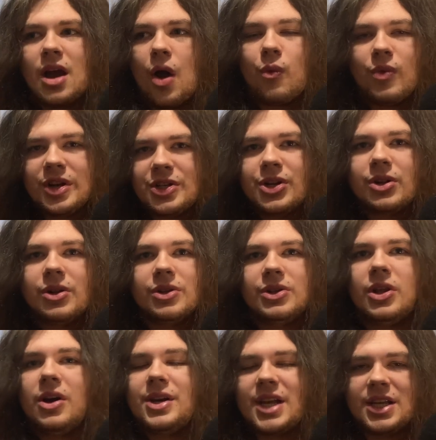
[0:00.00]
original
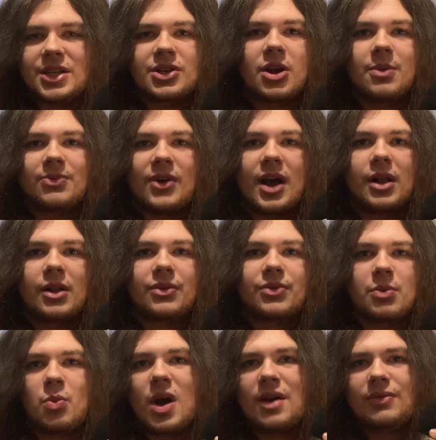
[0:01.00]
.desktop file
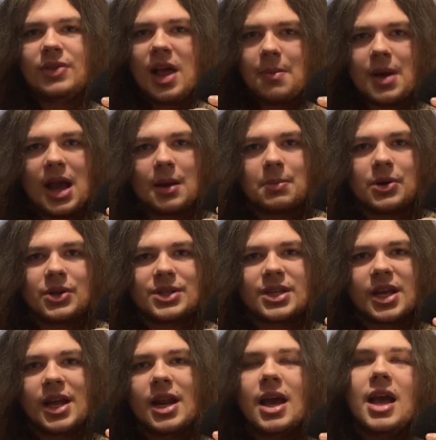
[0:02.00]
from where Flatpak puts
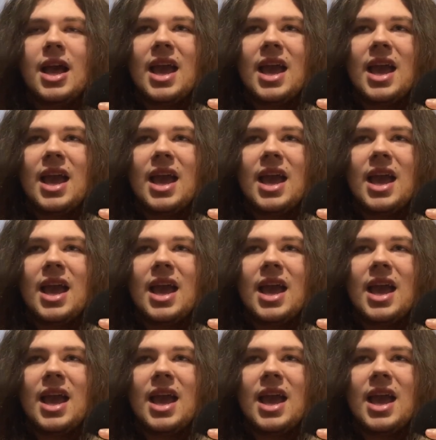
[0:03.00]
it